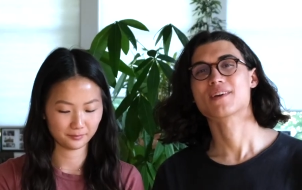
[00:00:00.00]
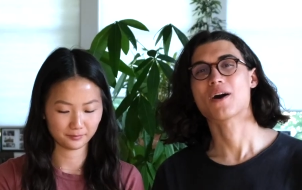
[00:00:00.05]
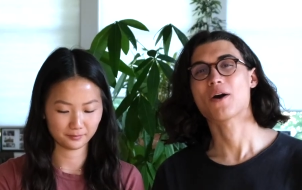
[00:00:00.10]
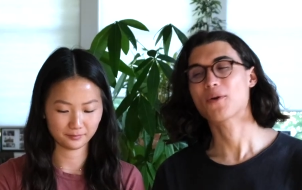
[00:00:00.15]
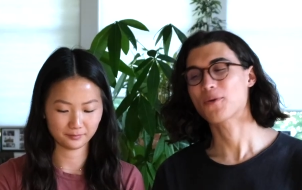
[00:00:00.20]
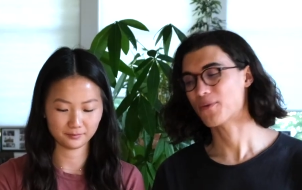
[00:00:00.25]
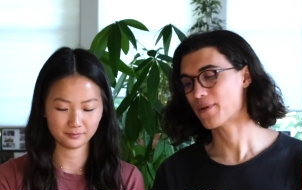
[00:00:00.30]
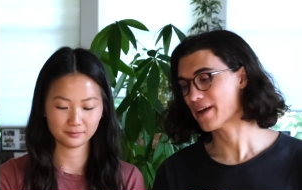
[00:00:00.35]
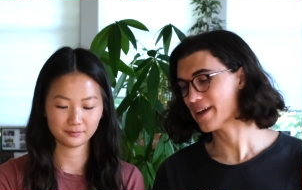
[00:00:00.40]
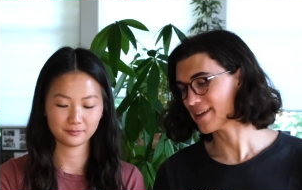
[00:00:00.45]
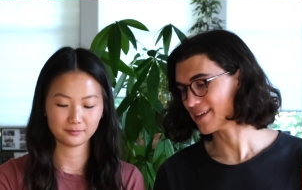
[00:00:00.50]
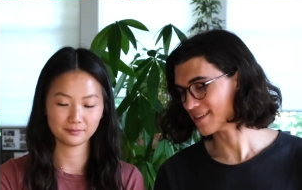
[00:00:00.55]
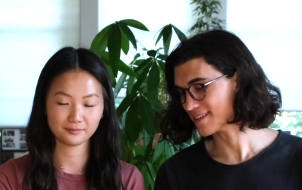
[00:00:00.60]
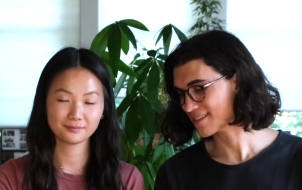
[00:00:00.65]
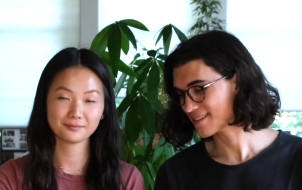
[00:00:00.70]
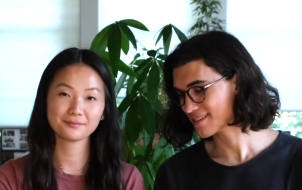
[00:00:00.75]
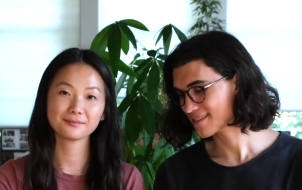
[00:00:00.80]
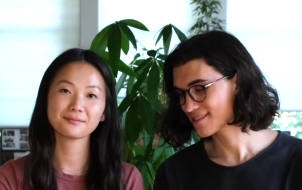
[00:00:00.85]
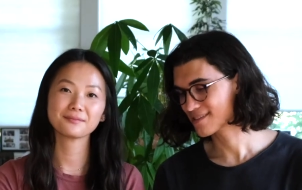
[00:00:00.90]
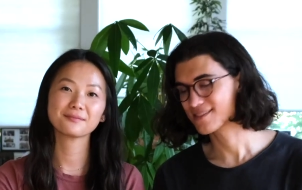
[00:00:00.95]
Speaker 1: Alright,
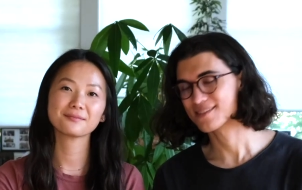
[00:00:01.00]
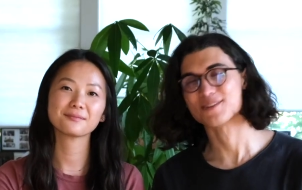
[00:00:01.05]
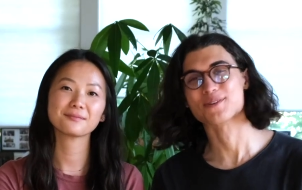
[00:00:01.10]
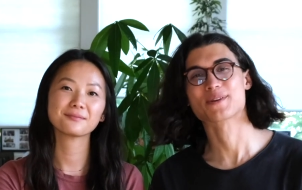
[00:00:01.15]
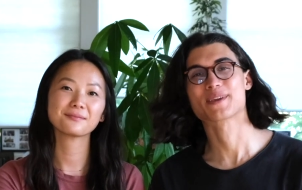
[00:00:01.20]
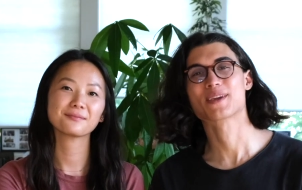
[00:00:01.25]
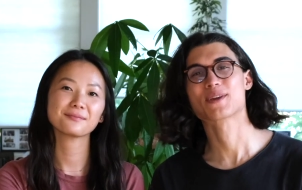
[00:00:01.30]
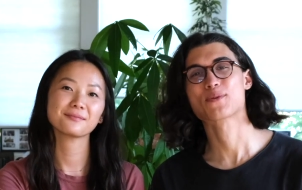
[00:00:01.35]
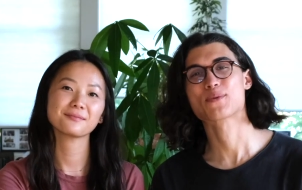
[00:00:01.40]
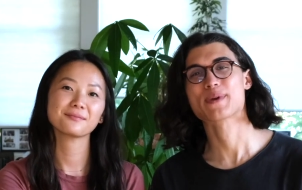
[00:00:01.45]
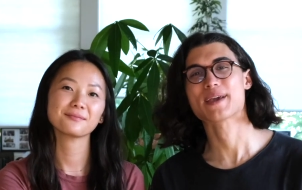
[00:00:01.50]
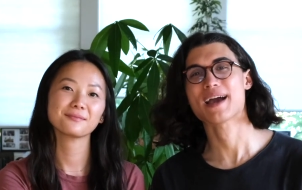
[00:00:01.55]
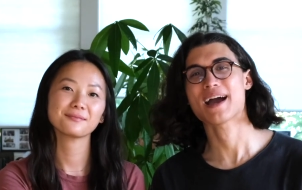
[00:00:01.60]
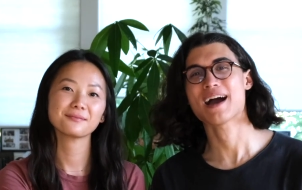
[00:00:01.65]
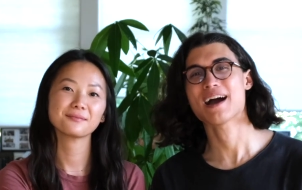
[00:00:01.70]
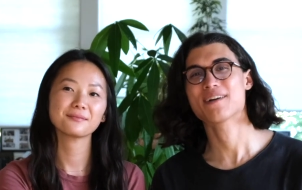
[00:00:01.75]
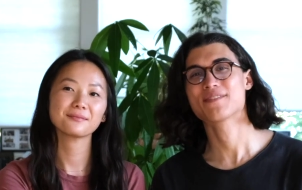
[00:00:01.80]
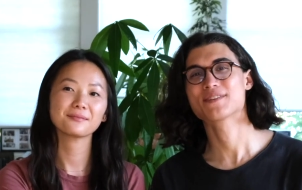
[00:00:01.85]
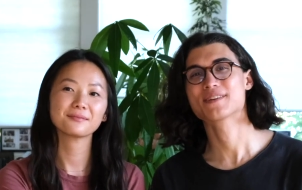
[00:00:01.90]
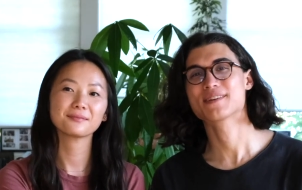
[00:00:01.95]
so here we
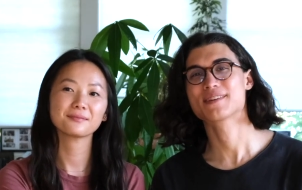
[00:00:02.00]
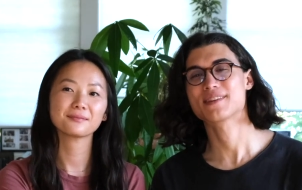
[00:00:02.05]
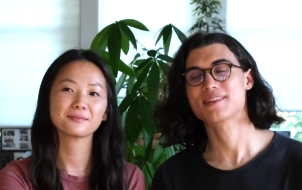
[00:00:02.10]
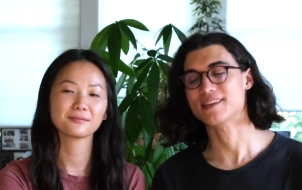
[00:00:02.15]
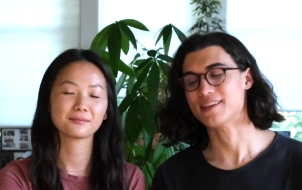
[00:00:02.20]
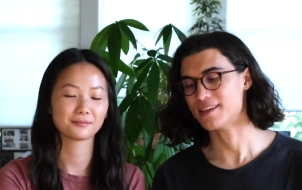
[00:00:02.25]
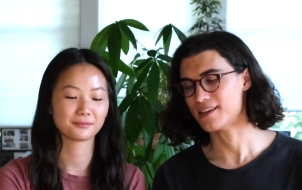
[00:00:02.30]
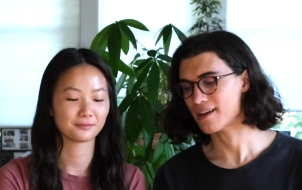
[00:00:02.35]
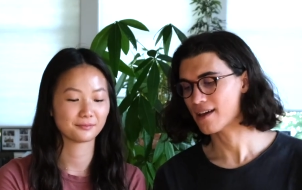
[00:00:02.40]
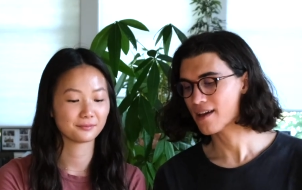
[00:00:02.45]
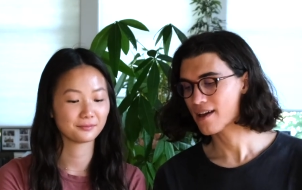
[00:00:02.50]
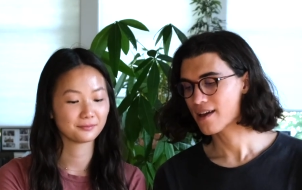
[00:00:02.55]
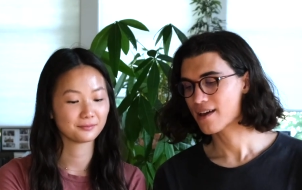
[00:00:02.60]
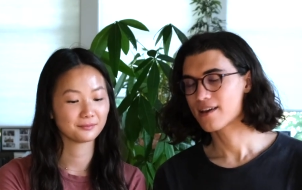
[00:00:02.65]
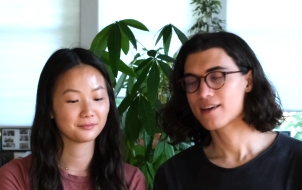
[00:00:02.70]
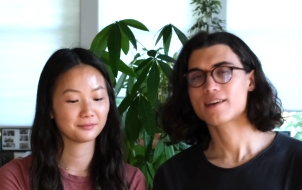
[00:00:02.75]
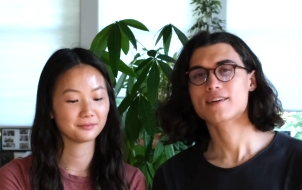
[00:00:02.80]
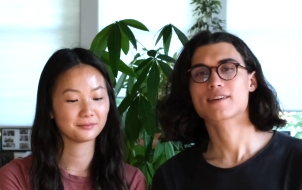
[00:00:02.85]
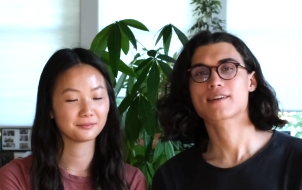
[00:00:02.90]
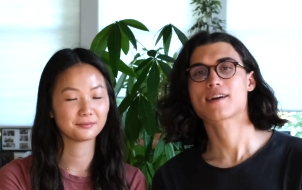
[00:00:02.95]
have it, the
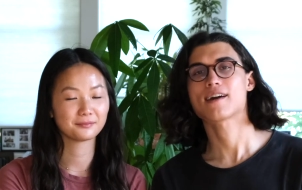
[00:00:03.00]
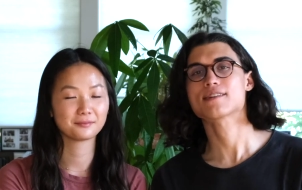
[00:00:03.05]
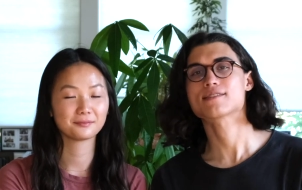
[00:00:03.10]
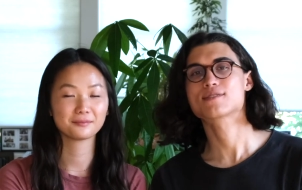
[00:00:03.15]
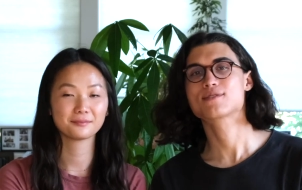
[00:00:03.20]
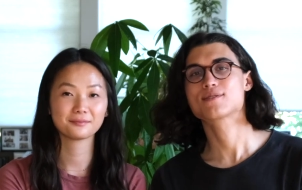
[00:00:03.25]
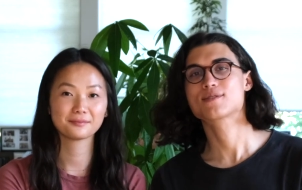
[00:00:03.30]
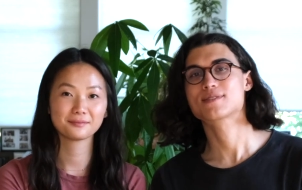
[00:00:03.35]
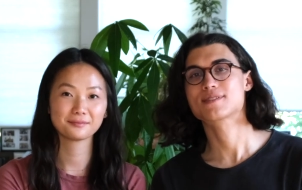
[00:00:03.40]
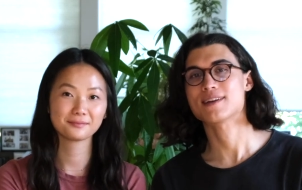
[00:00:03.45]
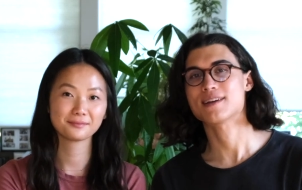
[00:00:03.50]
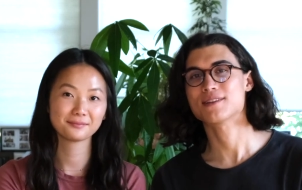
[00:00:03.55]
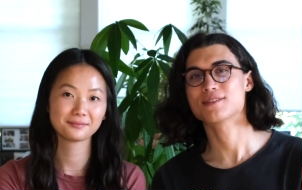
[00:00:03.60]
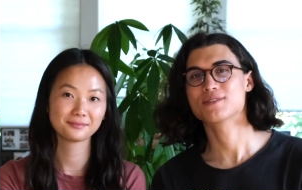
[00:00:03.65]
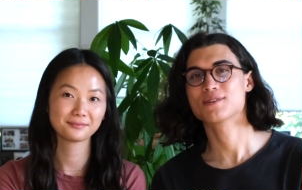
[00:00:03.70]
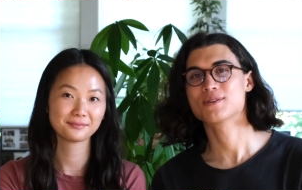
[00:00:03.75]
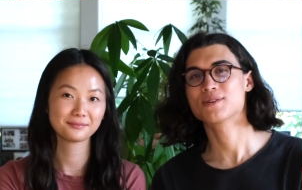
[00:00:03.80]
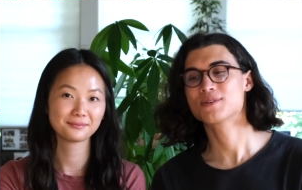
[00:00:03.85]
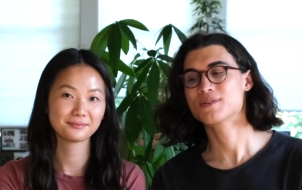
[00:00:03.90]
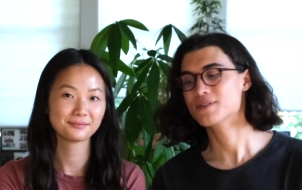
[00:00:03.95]
Katsu
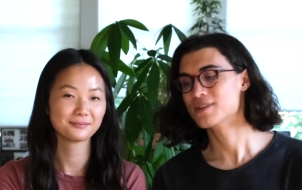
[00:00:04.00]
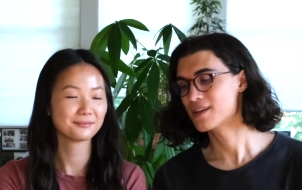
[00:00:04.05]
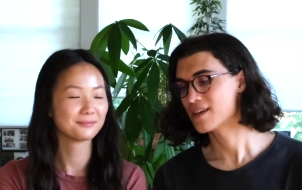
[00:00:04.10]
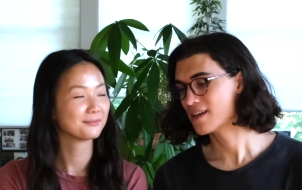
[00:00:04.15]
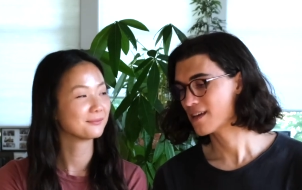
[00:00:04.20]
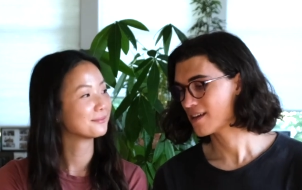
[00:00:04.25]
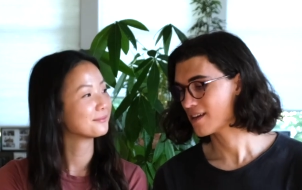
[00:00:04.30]
Sando,